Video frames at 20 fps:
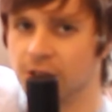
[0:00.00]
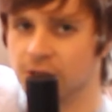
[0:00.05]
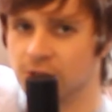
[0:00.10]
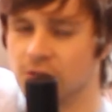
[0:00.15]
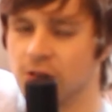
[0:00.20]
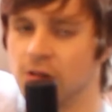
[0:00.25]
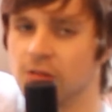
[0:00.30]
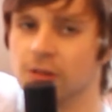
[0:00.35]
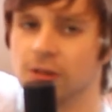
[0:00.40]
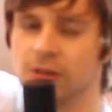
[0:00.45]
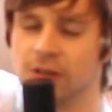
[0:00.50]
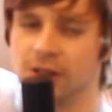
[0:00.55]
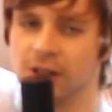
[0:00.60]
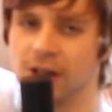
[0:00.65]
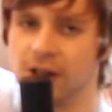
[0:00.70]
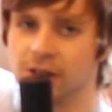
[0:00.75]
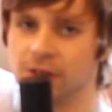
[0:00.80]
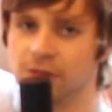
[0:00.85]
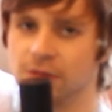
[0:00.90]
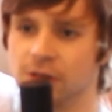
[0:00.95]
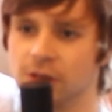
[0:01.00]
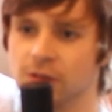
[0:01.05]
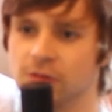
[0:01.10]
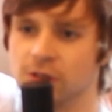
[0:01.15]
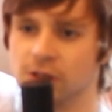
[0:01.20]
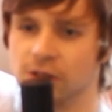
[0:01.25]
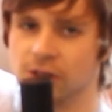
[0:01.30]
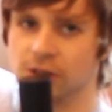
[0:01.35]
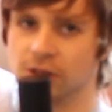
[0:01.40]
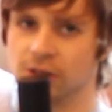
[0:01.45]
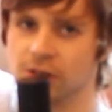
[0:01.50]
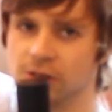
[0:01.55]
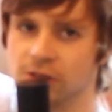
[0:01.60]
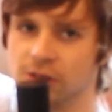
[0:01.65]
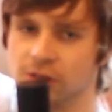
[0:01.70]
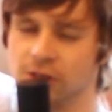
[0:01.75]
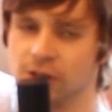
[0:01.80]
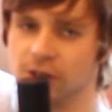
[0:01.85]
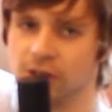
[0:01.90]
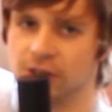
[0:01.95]
So I'll look at that in the future. And I
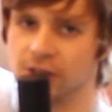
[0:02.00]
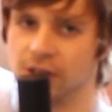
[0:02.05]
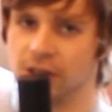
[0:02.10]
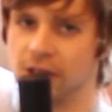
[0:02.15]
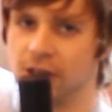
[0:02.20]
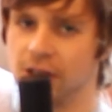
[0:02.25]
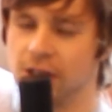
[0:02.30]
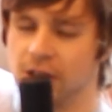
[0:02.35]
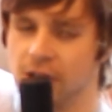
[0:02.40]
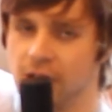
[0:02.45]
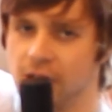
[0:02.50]
also got a